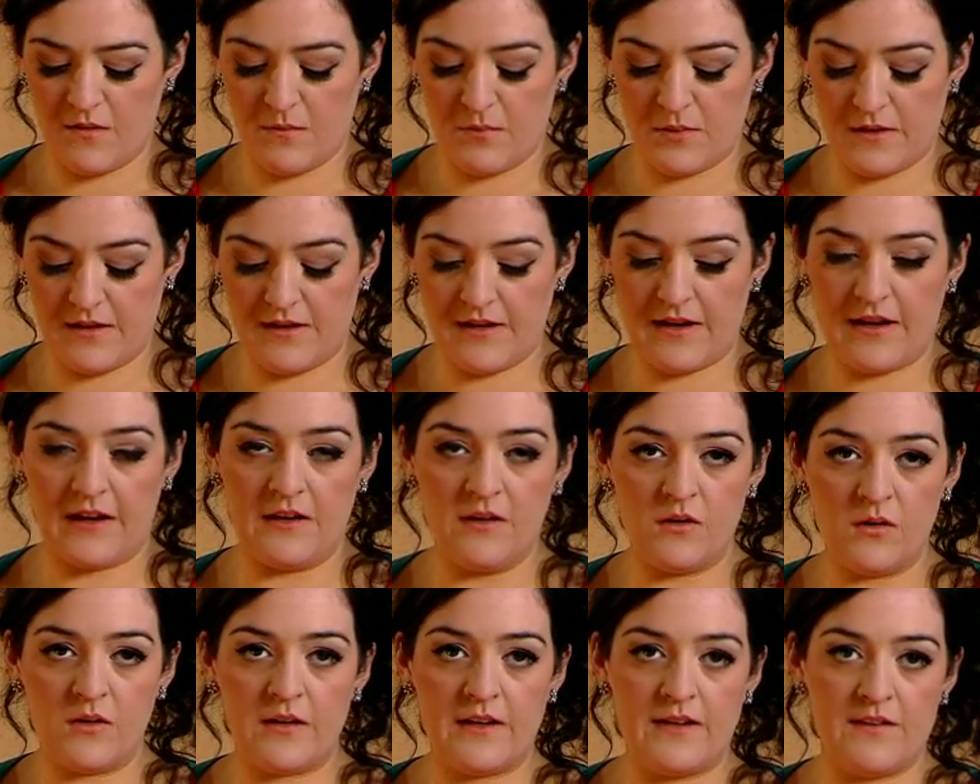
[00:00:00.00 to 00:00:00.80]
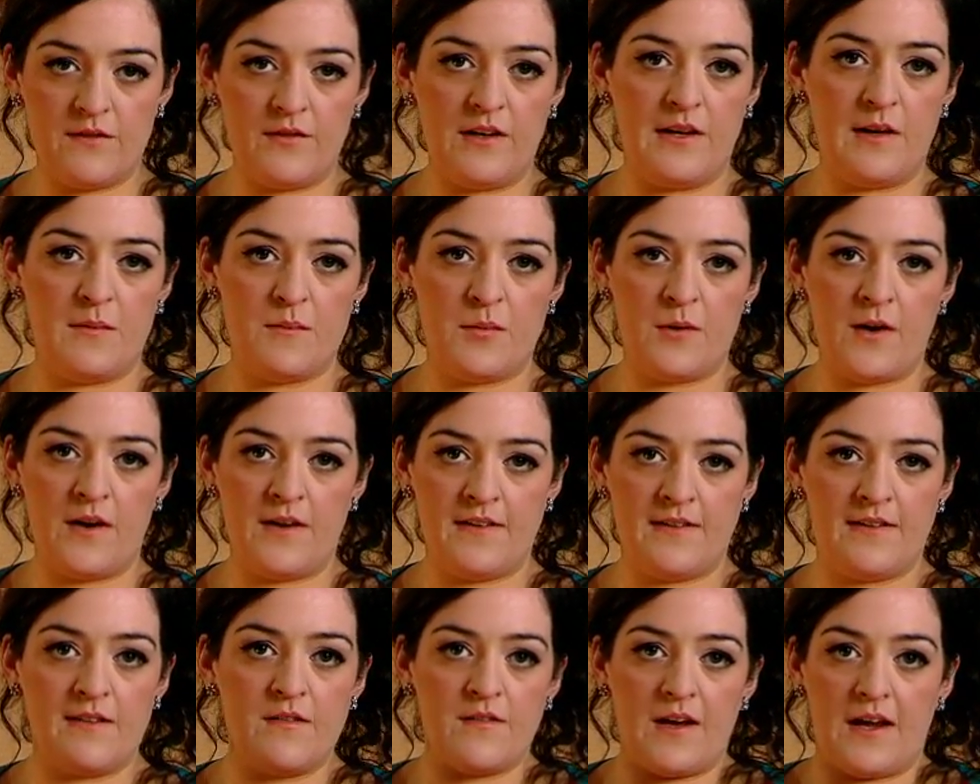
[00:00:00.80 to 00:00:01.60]
But I know it is really
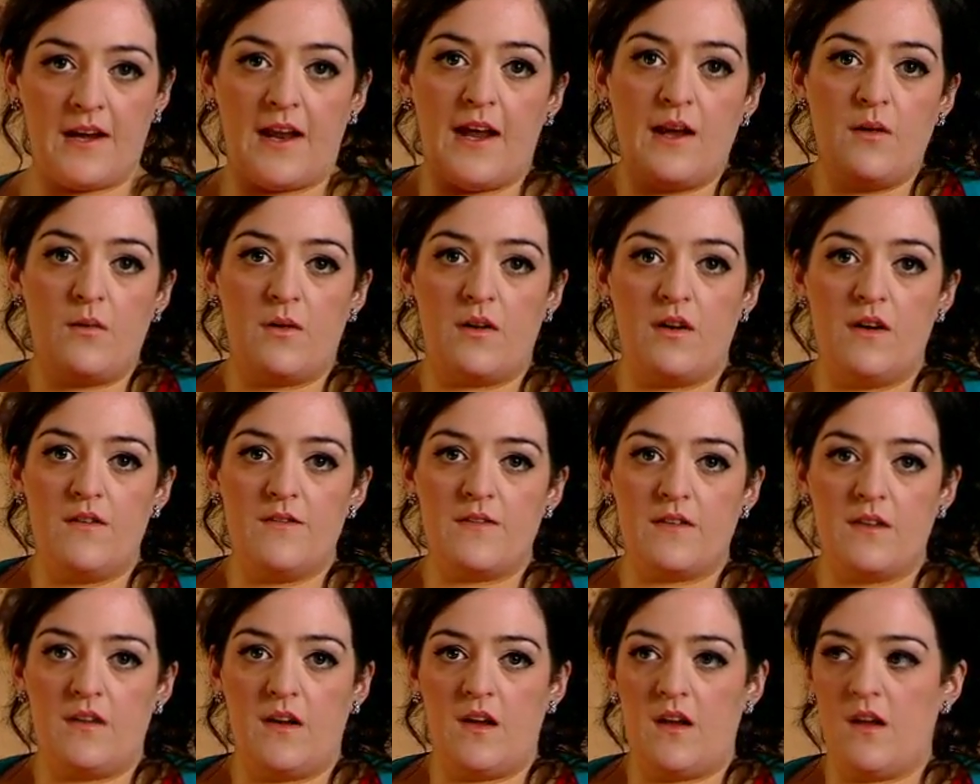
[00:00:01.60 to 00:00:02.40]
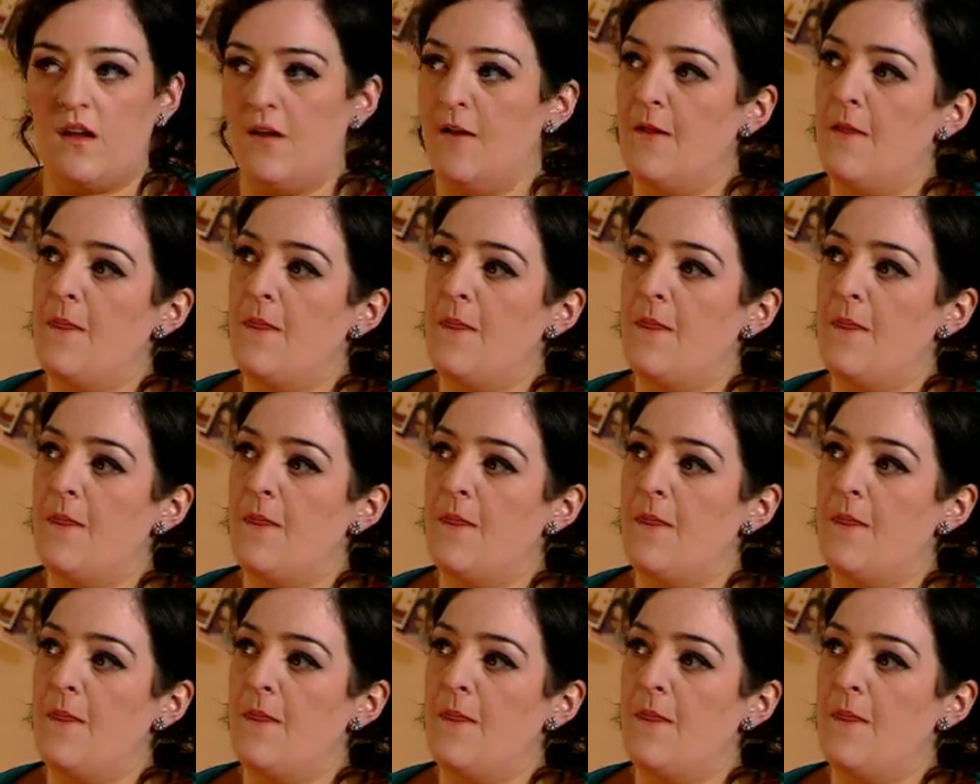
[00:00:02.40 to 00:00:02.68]
important. In fact, I would love to,